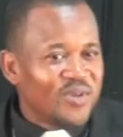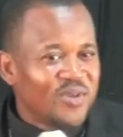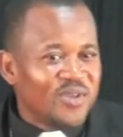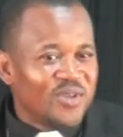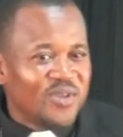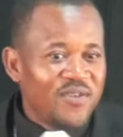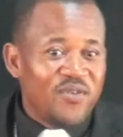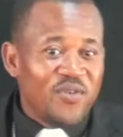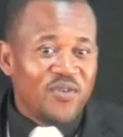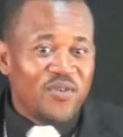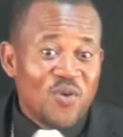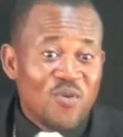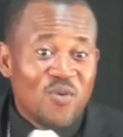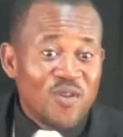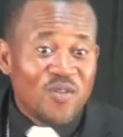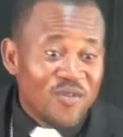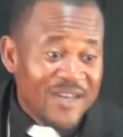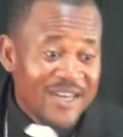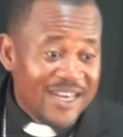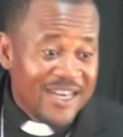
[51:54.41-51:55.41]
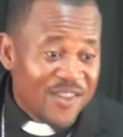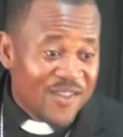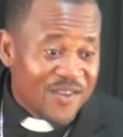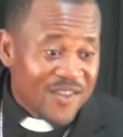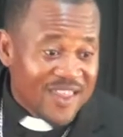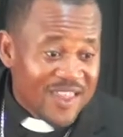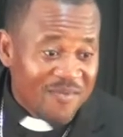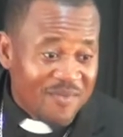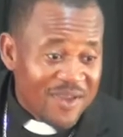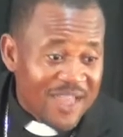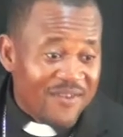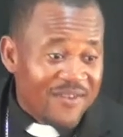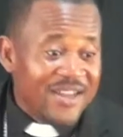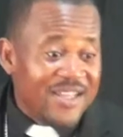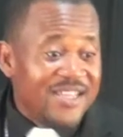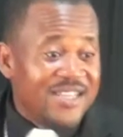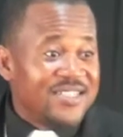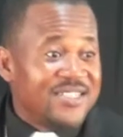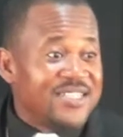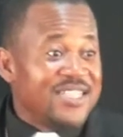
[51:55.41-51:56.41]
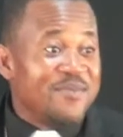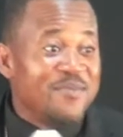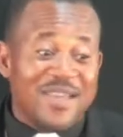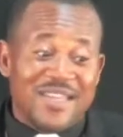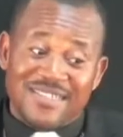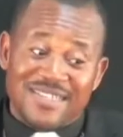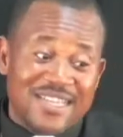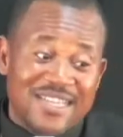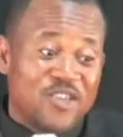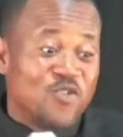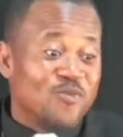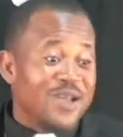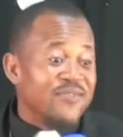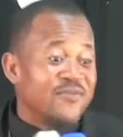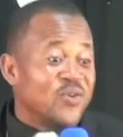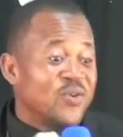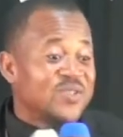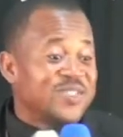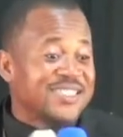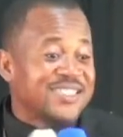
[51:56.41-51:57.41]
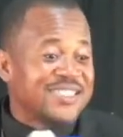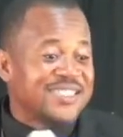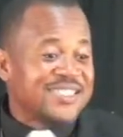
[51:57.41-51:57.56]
If you don't want to release yourself by release, he may take you by force.